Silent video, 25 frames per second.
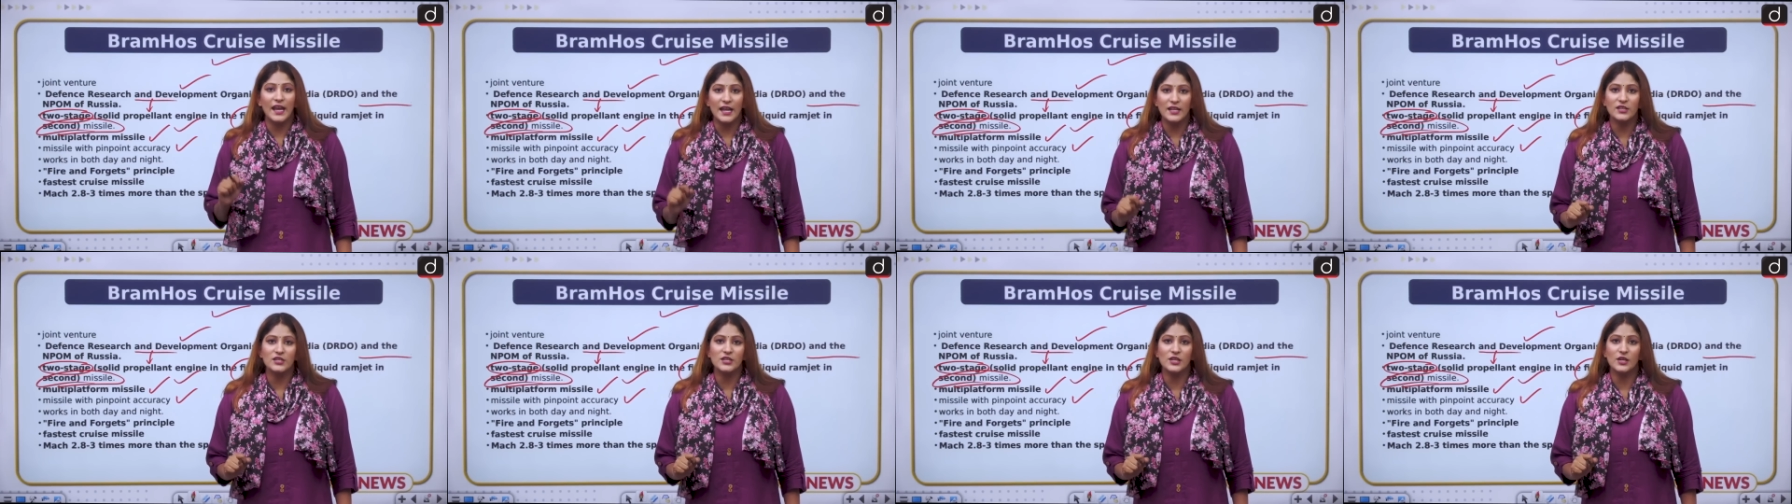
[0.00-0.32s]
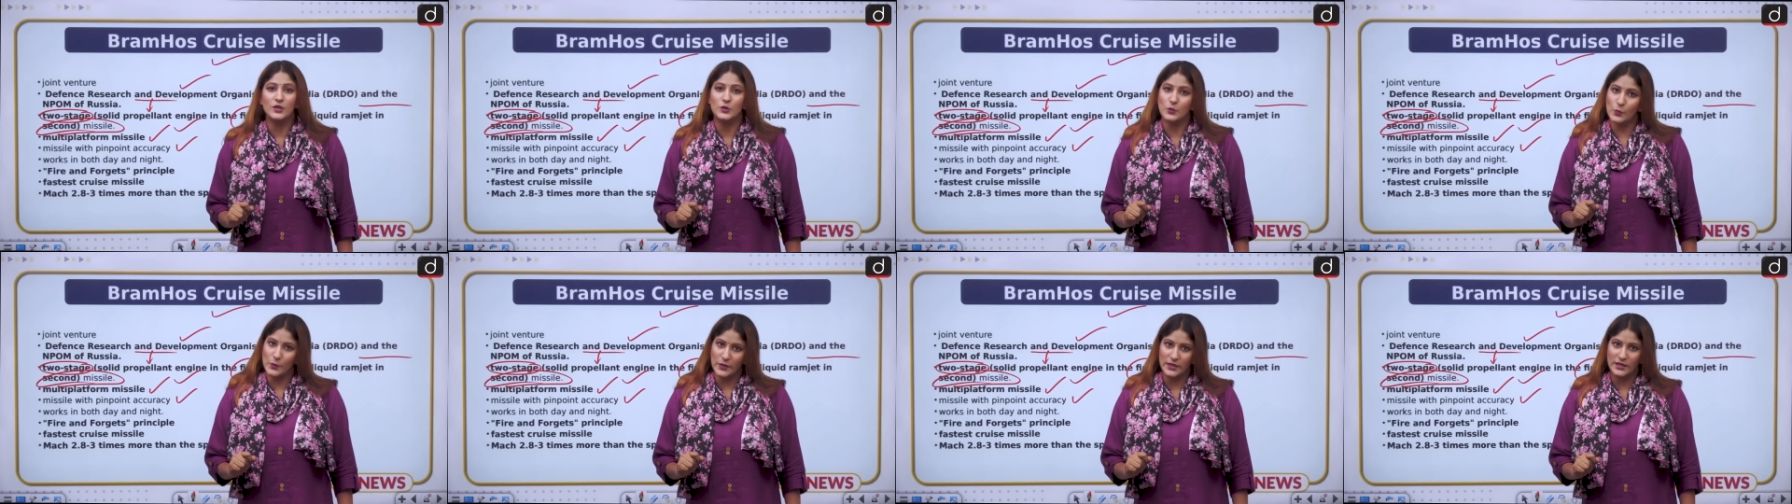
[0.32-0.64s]

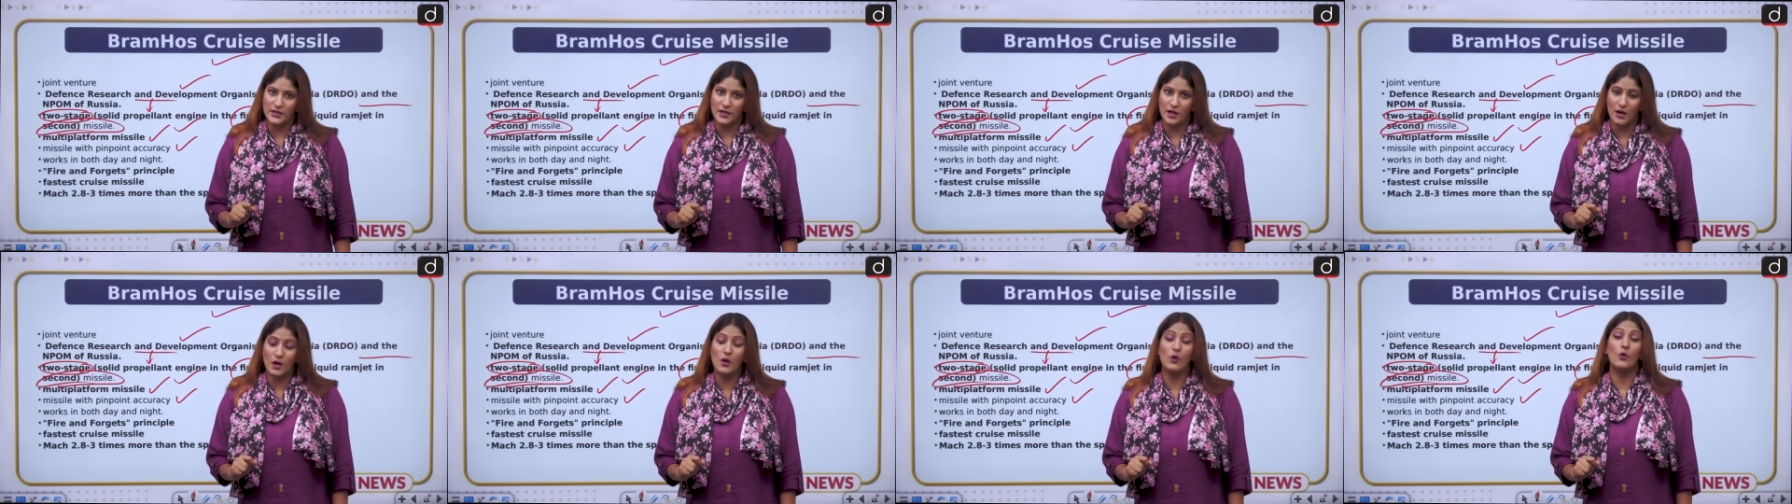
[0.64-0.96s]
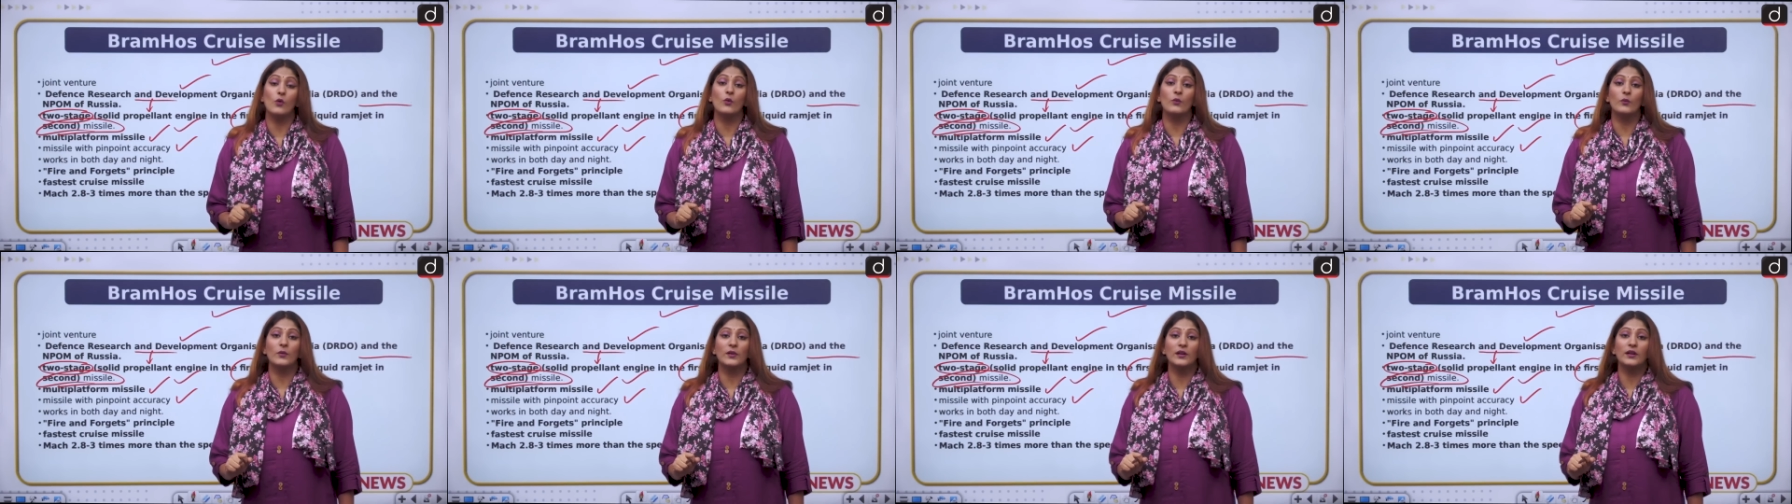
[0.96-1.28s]
edge to India
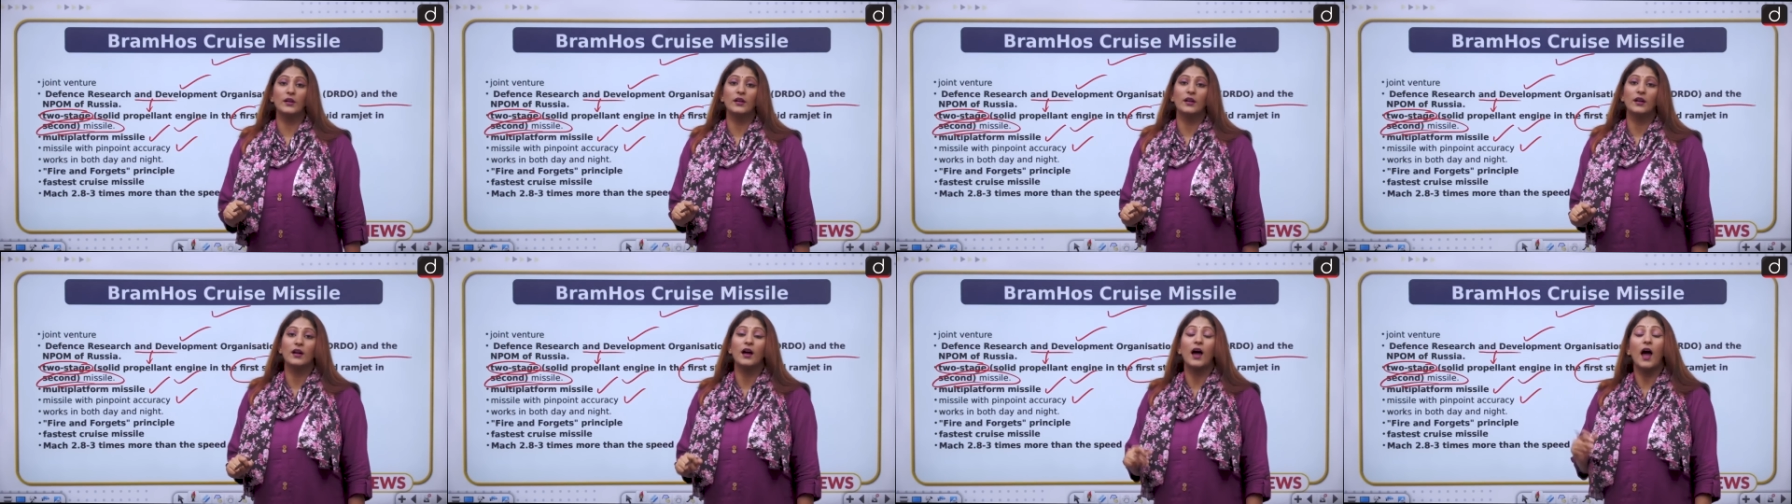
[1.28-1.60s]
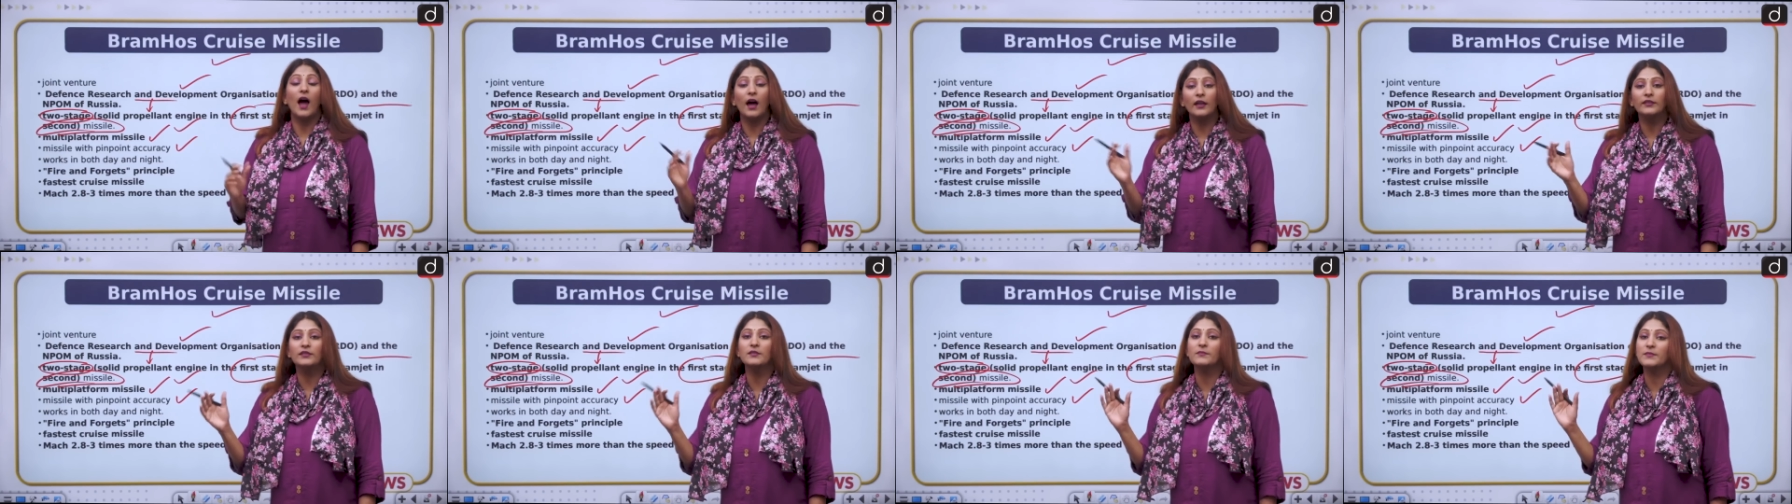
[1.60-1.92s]
over
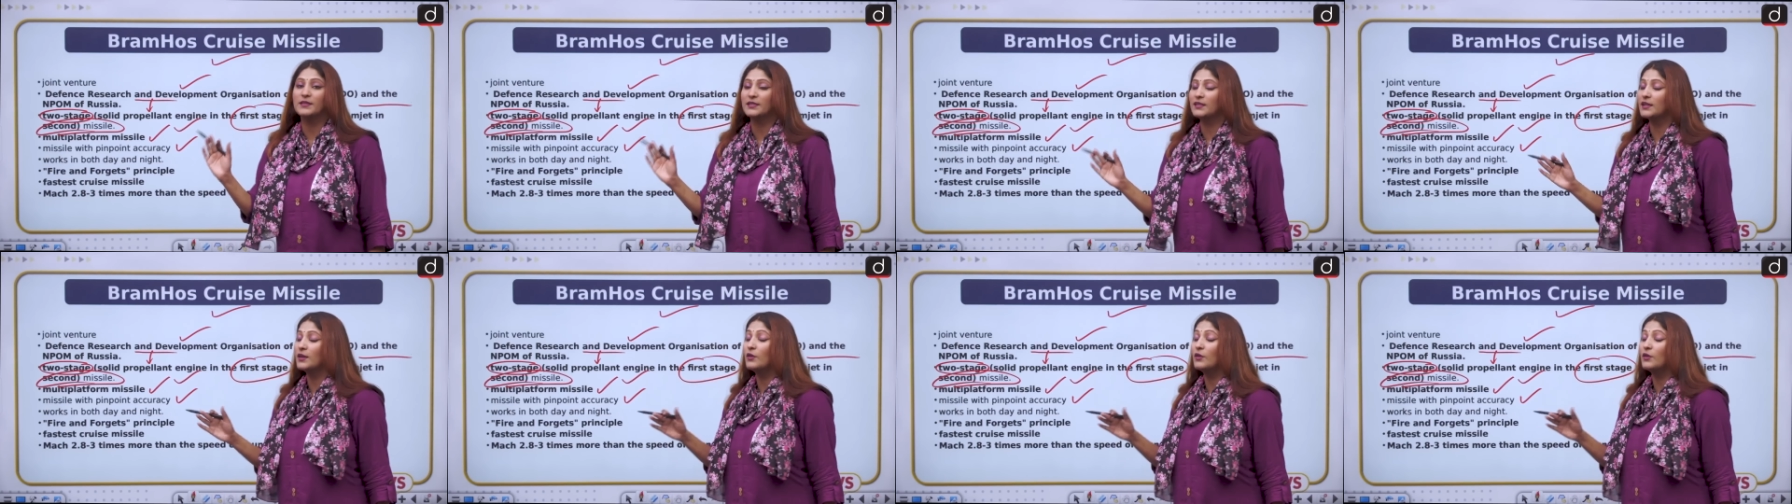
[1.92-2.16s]
other,